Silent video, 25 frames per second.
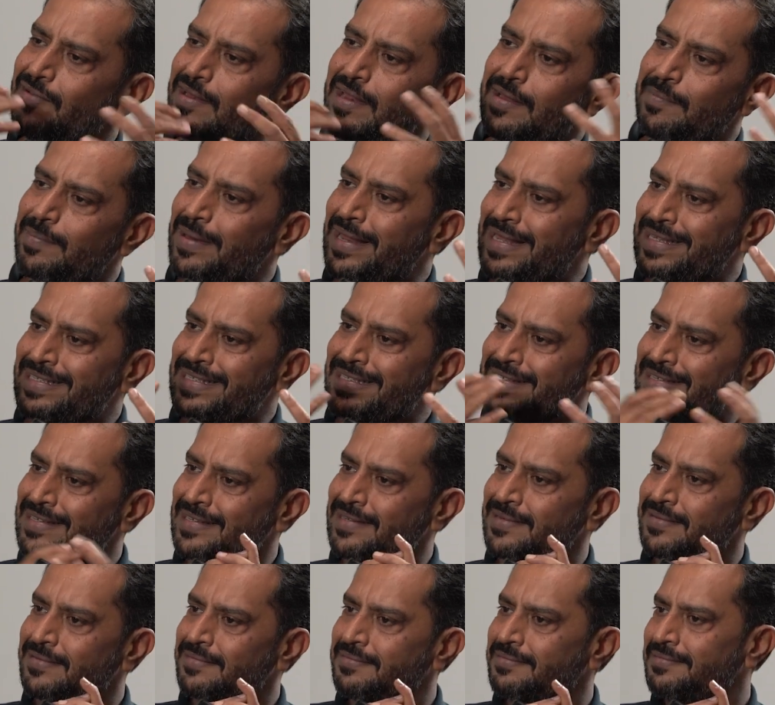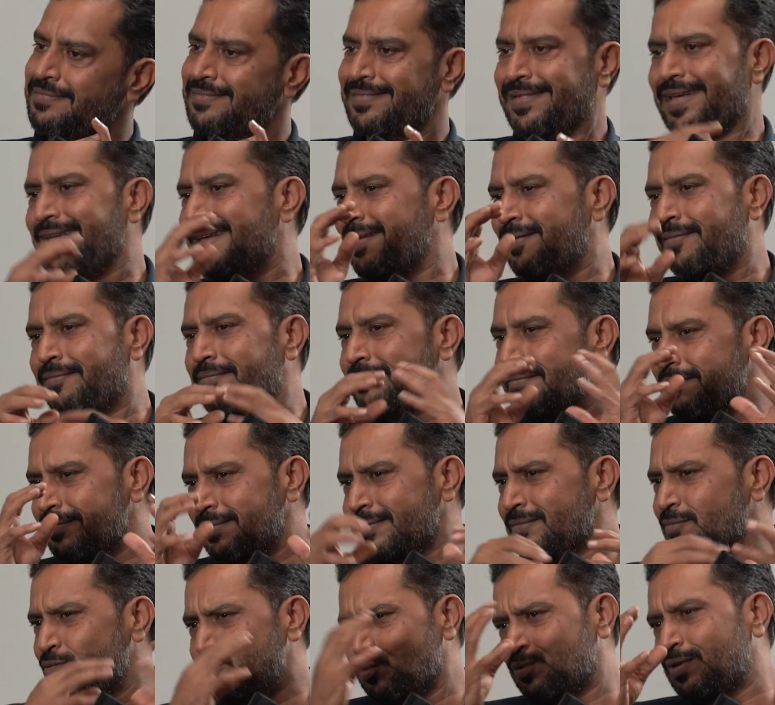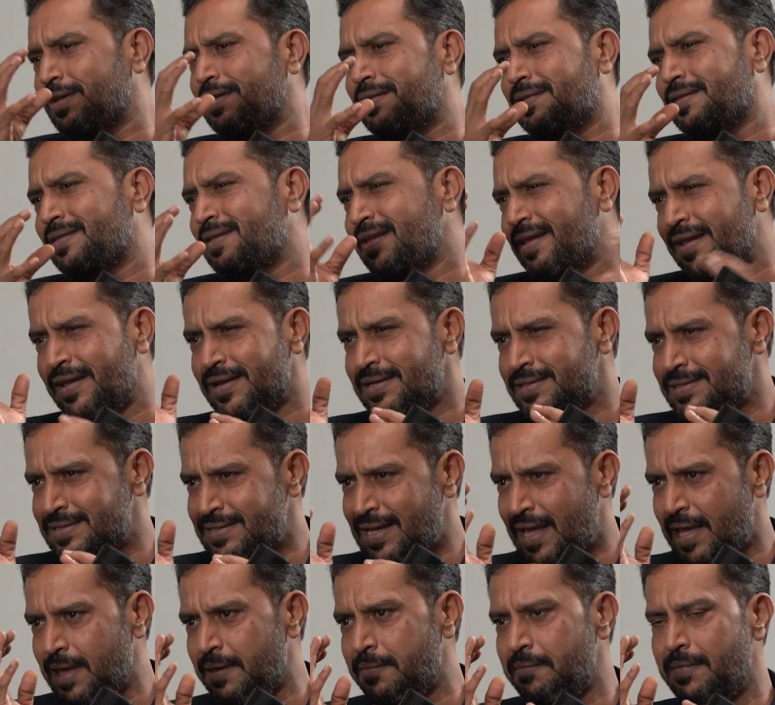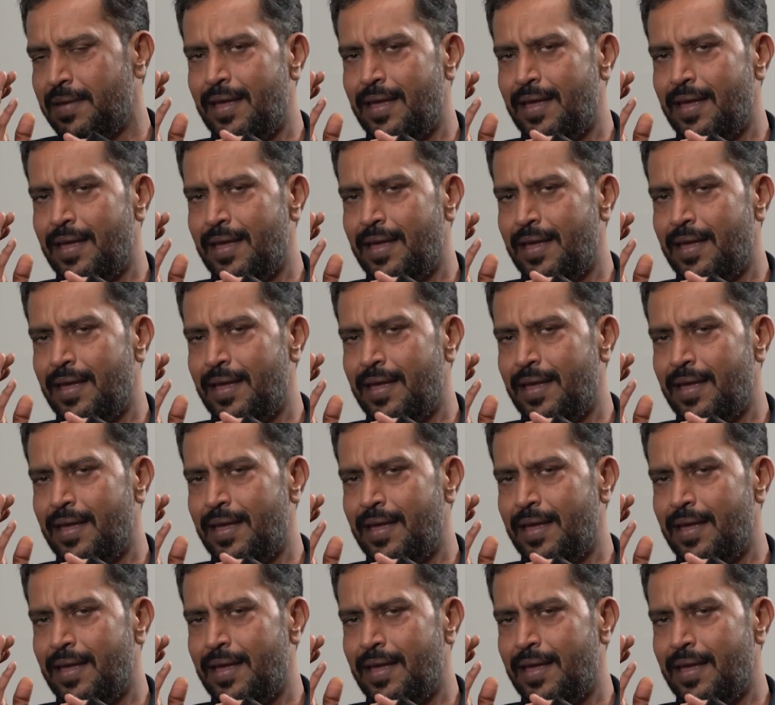to replace it in 2 to 3 years time,